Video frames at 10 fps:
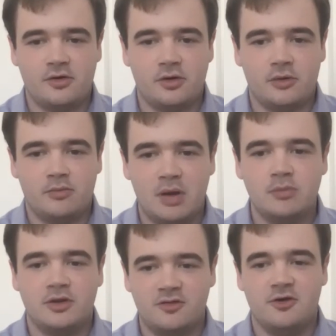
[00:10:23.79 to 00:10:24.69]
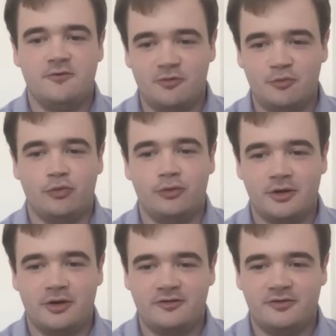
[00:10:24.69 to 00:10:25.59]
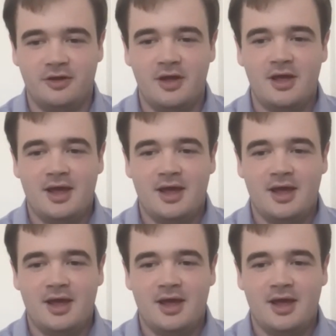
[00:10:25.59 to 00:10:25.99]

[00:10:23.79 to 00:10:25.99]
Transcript: our public service broadcaster